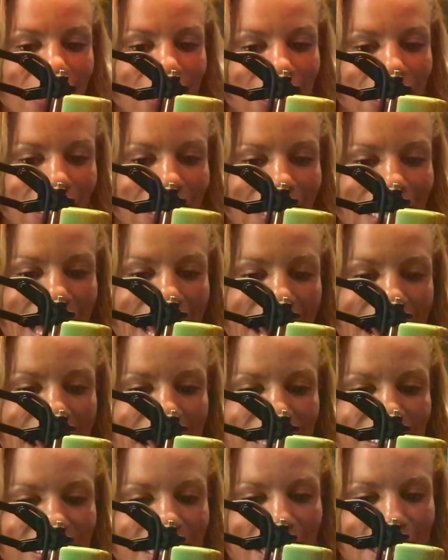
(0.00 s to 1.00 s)
a
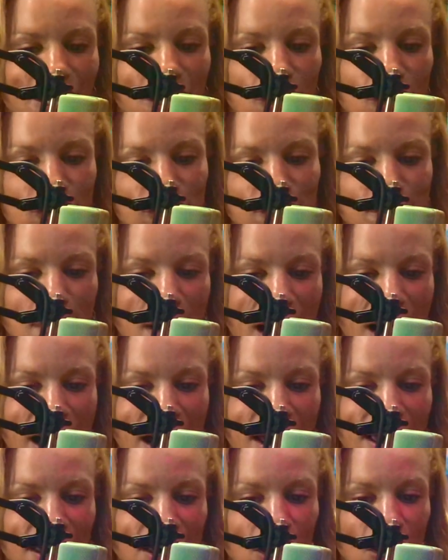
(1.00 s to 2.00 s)
class that goes
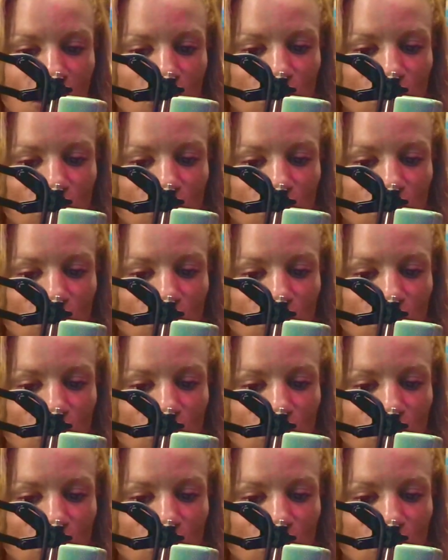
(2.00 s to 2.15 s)
by